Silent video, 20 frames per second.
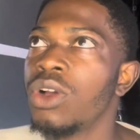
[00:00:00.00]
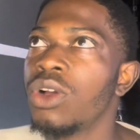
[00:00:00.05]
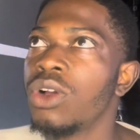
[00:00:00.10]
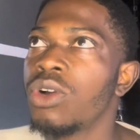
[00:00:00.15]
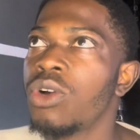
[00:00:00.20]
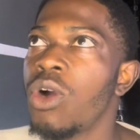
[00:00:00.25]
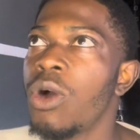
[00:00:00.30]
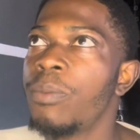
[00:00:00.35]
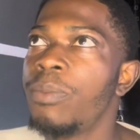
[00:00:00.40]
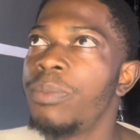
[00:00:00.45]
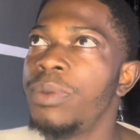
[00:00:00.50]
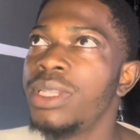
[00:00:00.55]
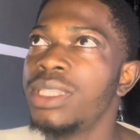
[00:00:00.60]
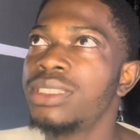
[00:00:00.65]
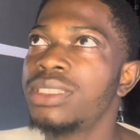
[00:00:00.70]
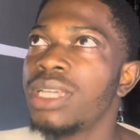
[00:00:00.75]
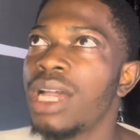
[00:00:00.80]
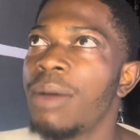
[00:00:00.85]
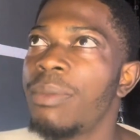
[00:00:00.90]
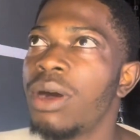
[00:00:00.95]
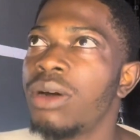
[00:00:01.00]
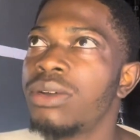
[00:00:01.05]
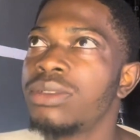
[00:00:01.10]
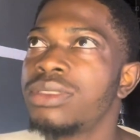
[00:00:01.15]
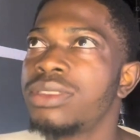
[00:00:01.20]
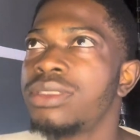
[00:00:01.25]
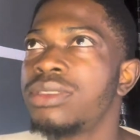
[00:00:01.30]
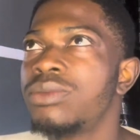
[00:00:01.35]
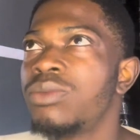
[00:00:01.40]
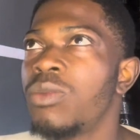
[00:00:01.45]
complete
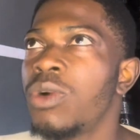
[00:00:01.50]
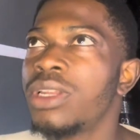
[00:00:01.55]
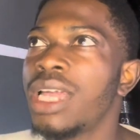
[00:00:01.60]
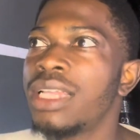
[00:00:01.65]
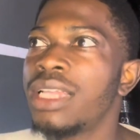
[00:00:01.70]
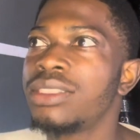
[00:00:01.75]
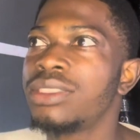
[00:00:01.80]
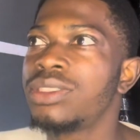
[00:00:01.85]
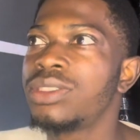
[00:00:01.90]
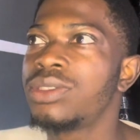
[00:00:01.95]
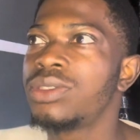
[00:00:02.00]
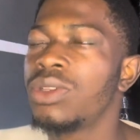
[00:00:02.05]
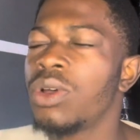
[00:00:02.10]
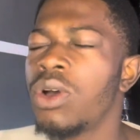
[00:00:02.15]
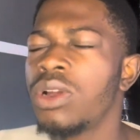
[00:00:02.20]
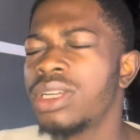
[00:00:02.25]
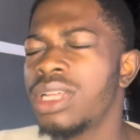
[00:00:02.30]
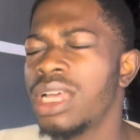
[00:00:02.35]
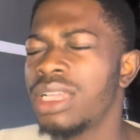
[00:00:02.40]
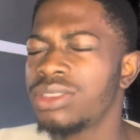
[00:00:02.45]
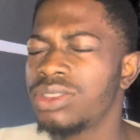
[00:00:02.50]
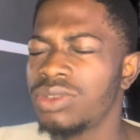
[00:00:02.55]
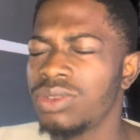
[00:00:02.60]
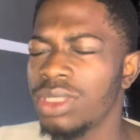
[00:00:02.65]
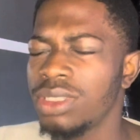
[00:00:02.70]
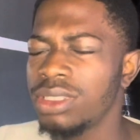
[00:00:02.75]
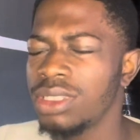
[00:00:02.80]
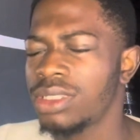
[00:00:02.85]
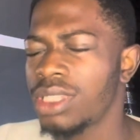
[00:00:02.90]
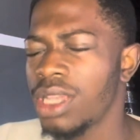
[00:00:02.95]
about more than
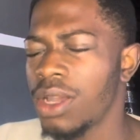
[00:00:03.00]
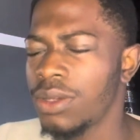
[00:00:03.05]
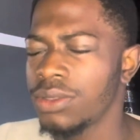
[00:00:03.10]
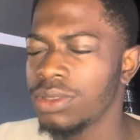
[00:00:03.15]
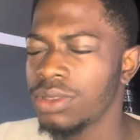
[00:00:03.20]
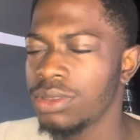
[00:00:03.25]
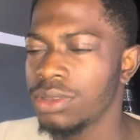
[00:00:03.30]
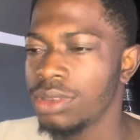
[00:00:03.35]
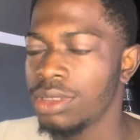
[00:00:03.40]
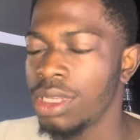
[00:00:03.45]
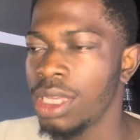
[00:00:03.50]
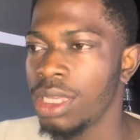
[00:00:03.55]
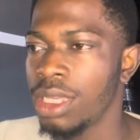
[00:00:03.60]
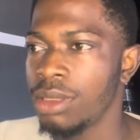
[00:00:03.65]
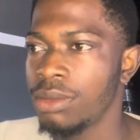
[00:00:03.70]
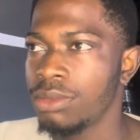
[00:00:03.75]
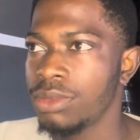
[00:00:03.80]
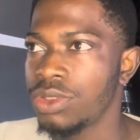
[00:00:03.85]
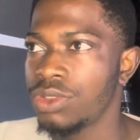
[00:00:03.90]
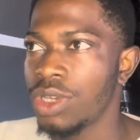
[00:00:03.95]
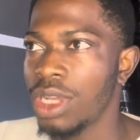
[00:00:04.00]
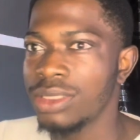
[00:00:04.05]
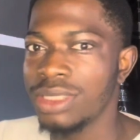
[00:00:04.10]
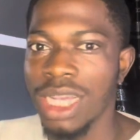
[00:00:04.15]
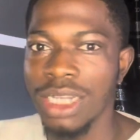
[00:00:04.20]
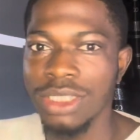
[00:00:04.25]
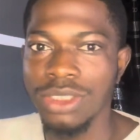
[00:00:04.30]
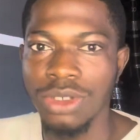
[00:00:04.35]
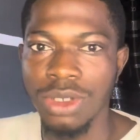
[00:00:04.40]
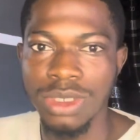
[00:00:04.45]
120,000
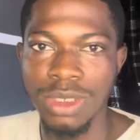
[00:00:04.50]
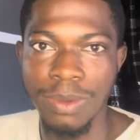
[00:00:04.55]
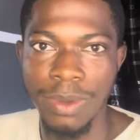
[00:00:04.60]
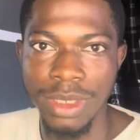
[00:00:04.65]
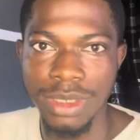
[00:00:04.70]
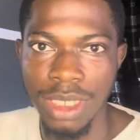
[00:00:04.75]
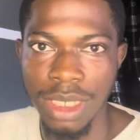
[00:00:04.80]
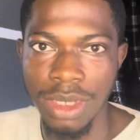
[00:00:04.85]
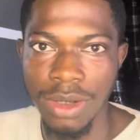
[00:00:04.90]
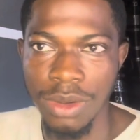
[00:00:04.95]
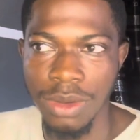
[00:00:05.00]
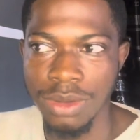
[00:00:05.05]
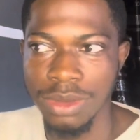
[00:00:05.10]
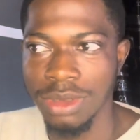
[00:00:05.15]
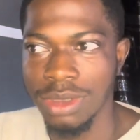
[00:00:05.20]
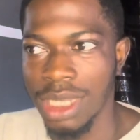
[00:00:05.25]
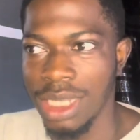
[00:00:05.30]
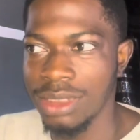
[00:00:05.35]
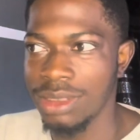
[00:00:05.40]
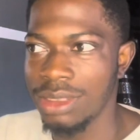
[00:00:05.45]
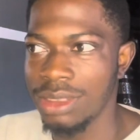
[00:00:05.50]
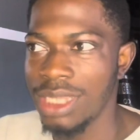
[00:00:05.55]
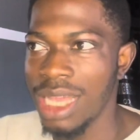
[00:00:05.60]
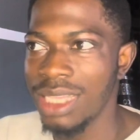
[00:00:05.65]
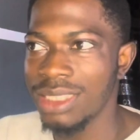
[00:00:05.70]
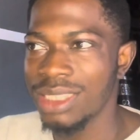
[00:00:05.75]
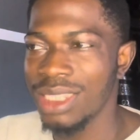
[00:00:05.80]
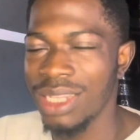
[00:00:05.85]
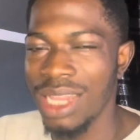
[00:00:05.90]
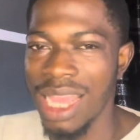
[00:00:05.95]
transactions per second, and
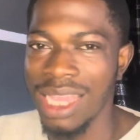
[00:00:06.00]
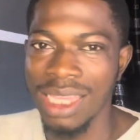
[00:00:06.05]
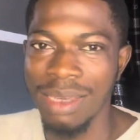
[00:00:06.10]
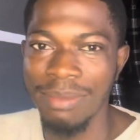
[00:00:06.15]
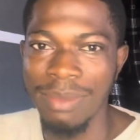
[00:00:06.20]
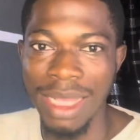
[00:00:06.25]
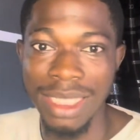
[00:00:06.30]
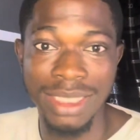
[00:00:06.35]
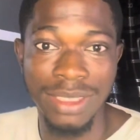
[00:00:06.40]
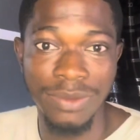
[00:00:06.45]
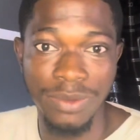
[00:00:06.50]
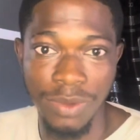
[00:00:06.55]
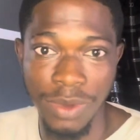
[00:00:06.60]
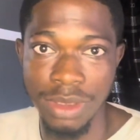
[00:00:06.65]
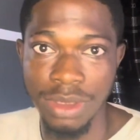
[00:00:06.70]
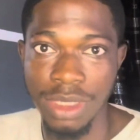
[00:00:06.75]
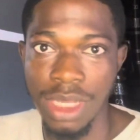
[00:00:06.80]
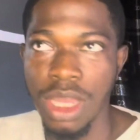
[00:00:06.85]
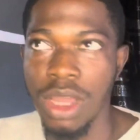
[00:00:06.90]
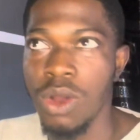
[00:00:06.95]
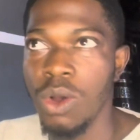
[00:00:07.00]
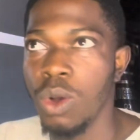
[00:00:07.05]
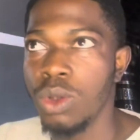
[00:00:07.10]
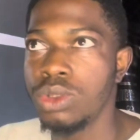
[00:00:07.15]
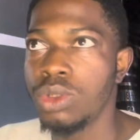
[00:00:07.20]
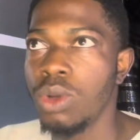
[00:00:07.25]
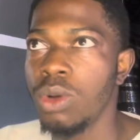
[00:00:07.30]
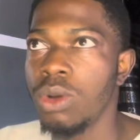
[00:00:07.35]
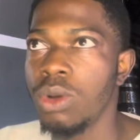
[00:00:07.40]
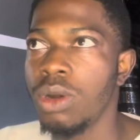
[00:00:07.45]
that's like a massive win.
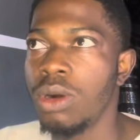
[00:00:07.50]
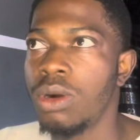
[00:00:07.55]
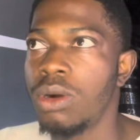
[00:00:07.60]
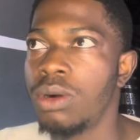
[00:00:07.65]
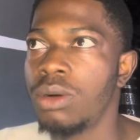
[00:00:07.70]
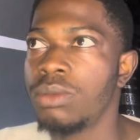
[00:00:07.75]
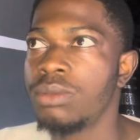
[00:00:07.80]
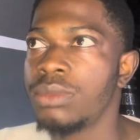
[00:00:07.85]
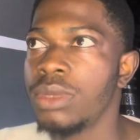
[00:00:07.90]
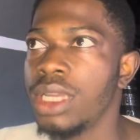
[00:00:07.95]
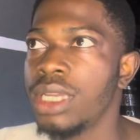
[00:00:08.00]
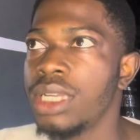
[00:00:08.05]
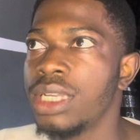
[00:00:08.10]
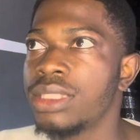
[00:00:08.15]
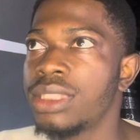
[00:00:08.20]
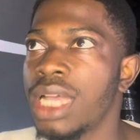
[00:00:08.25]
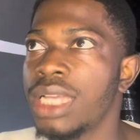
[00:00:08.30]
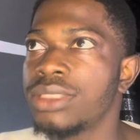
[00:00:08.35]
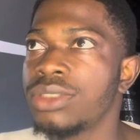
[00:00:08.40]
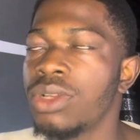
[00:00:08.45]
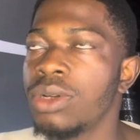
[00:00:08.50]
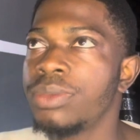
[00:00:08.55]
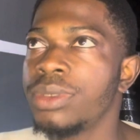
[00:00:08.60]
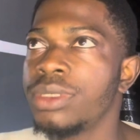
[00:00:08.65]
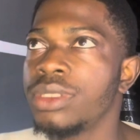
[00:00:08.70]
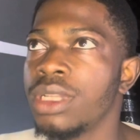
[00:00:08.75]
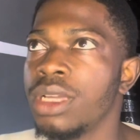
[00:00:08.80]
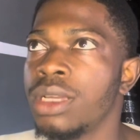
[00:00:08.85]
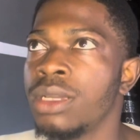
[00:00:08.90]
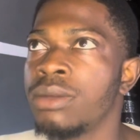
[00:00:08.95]
Although it has not
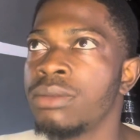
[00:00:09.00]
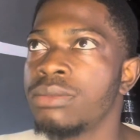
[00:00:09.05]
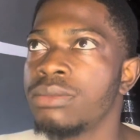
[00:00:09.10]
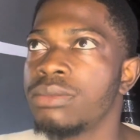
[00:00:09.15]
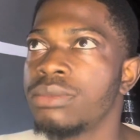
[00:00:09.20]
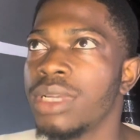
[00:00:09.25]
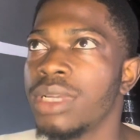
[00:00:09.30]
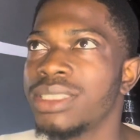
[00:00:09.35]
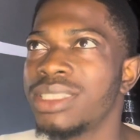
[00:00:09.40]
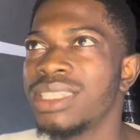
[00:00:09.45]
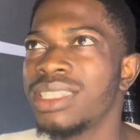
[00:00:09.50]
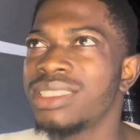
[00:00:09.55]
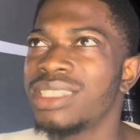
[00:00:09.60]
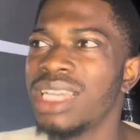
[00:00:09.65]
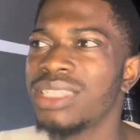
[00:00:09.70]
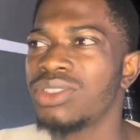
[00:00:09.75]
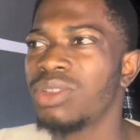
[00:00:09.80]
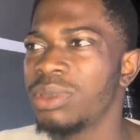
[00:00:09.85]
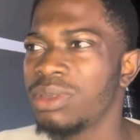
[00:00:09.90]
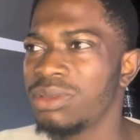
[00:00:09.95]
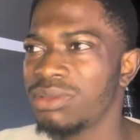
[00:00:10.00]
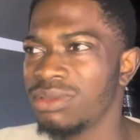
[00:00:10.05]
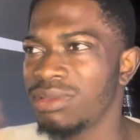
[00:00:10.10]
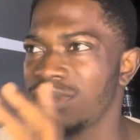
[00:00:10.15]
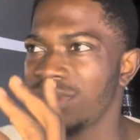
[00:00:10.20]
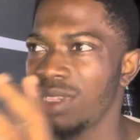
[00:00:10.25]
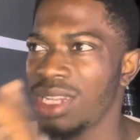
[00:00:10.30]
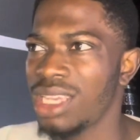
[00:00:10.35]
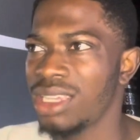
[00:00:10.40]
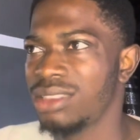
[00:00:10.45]
been I think it has not been
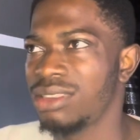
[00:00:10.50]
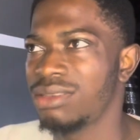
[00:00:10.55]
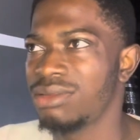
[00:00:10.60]
like